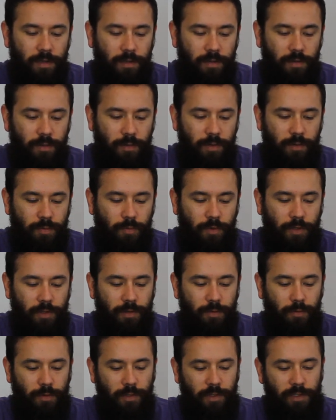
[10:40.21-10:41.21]
It's
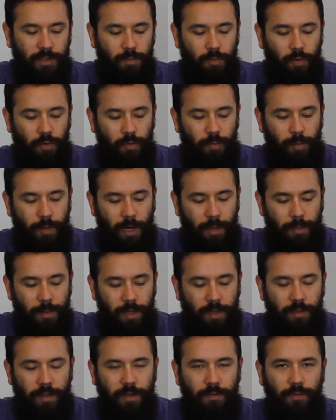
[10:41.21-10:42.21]
really, really smooth, but I
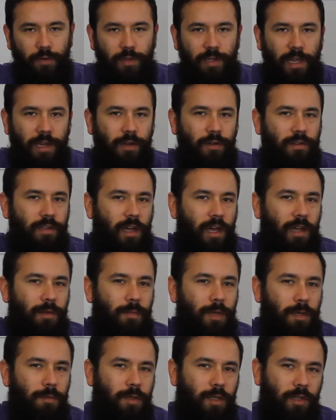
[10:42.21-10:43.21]
think that if you take your time
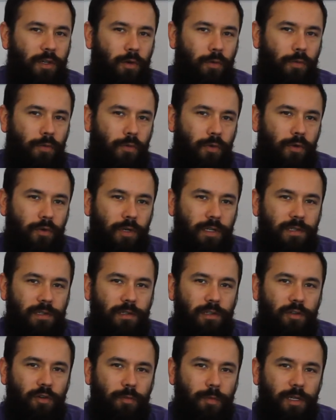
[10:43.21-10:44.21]
maybe and go through the grits a
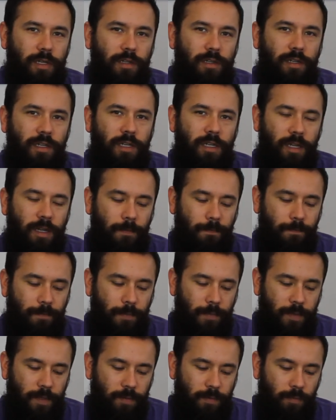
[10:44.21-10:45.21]
little bit
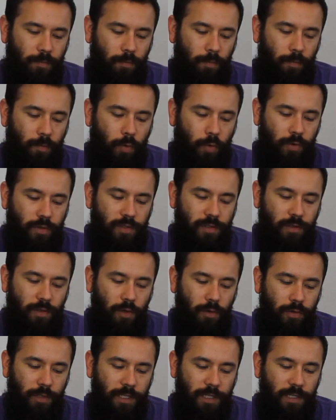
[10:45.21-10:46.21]
more
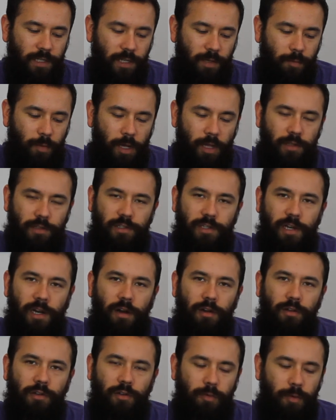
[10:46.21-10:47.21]
slowly and polish it
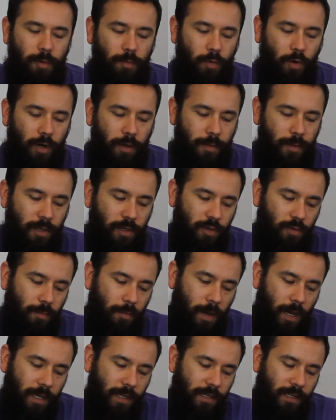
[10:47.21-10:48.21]
out a little bit more, I think you
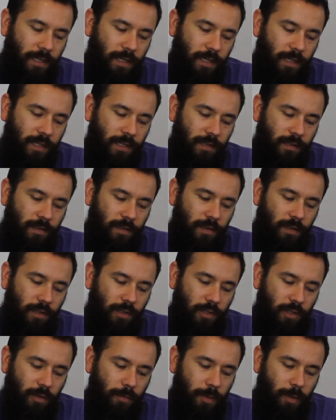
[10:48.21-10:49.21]
might get a
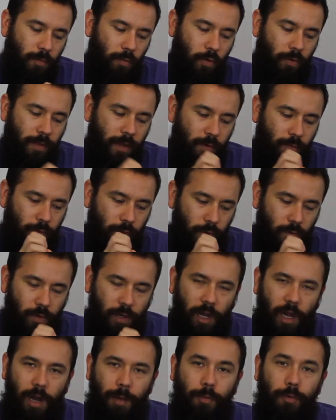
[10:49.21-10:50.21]
little bit more of that real
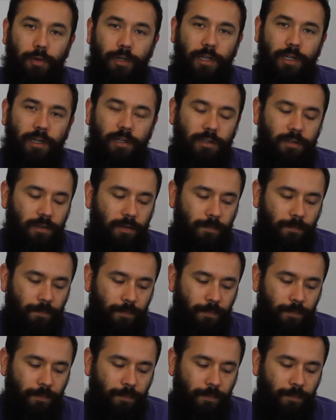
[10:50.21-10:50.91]
coppery color.